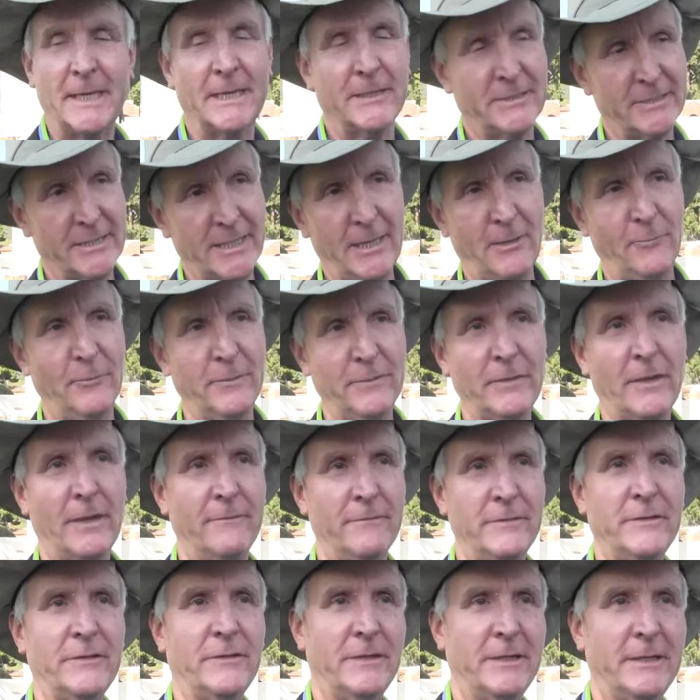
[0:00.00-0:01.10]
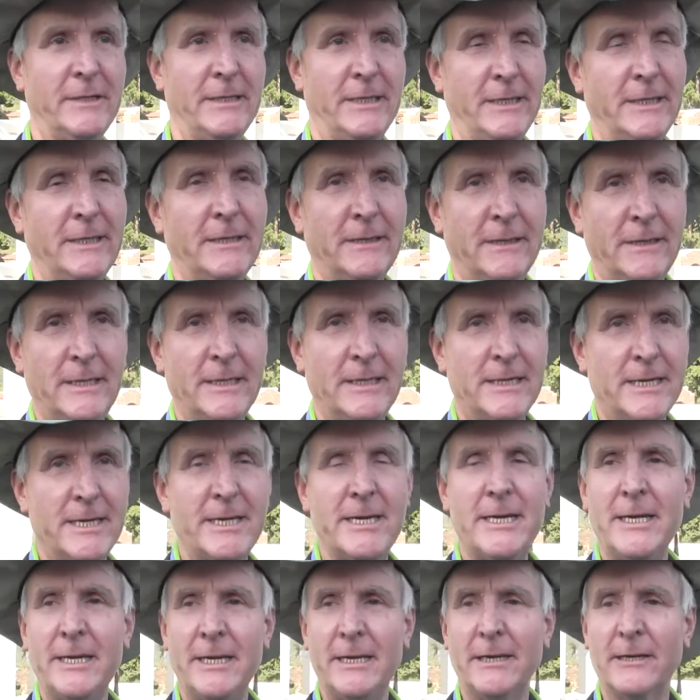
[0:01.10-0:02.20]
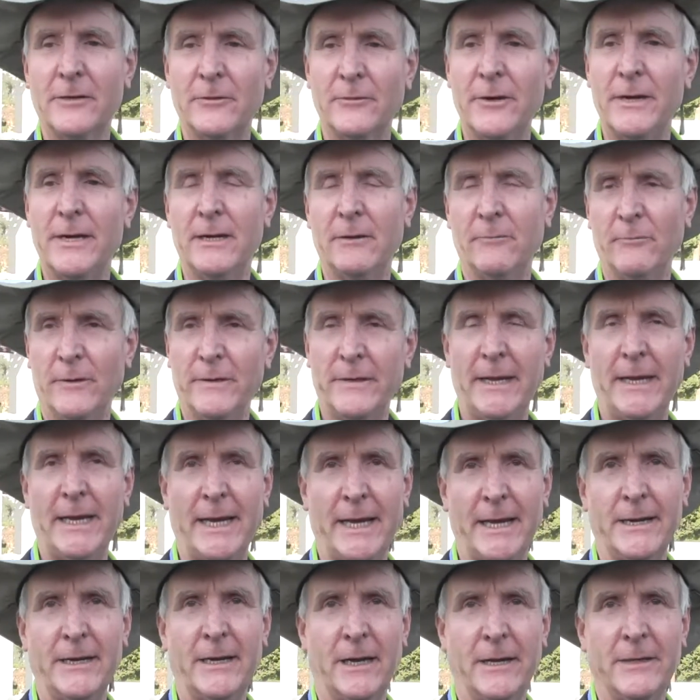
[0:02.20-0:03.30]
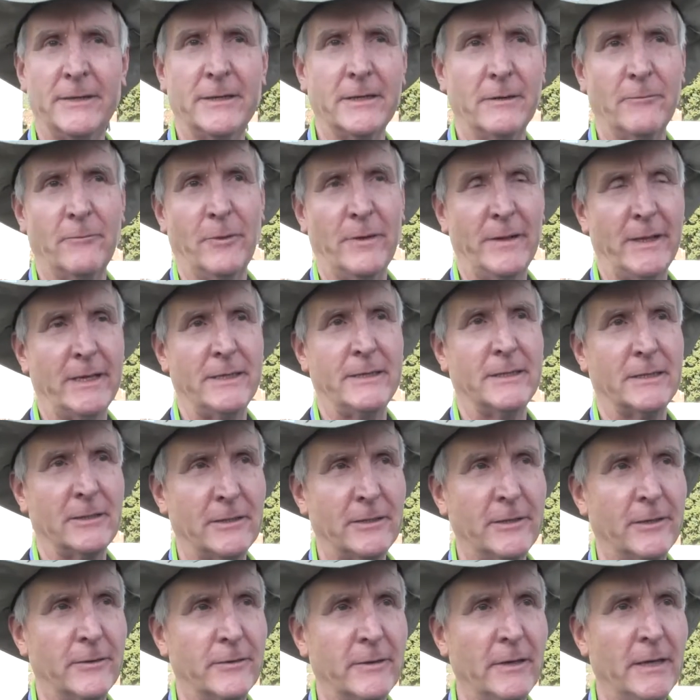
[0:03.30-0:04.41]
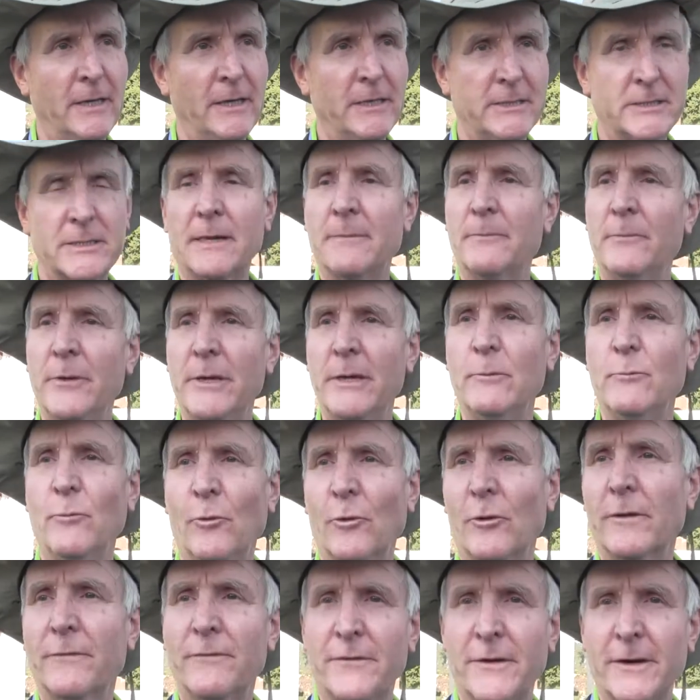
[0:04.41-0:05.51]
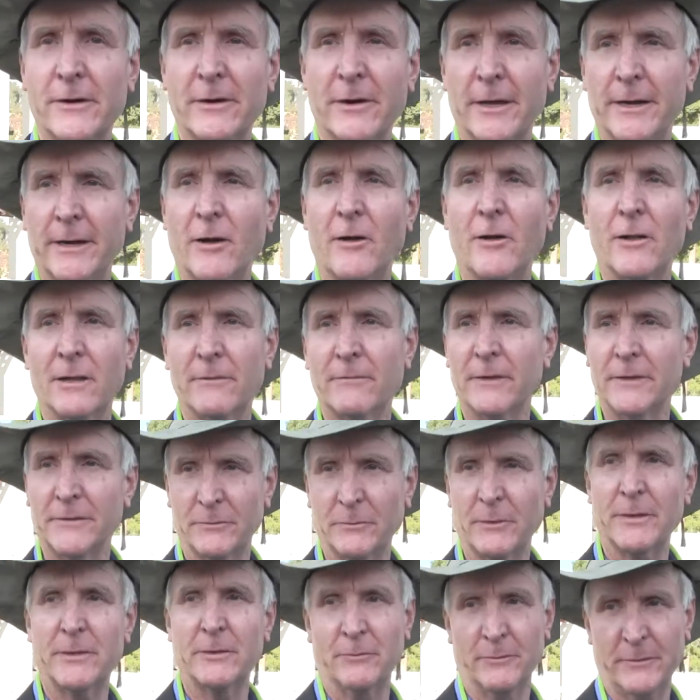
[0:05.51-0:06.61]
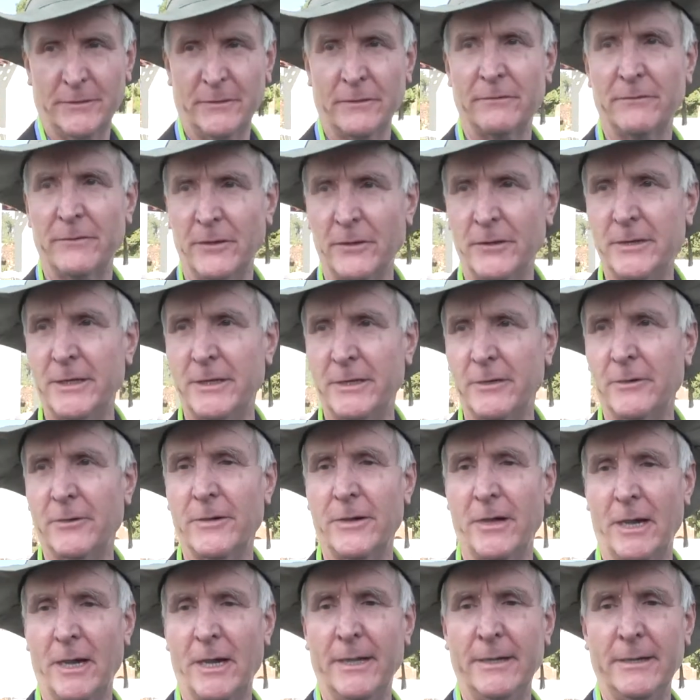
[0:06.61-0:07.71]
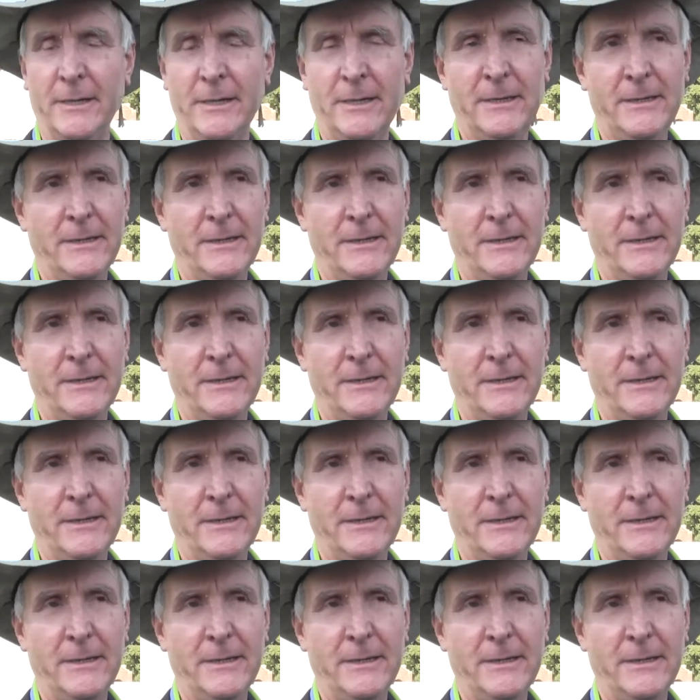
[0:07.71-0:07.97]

Yes, that was obviously the key ingredient when they declared submarine warfare on all of us, whether it was civilian or not.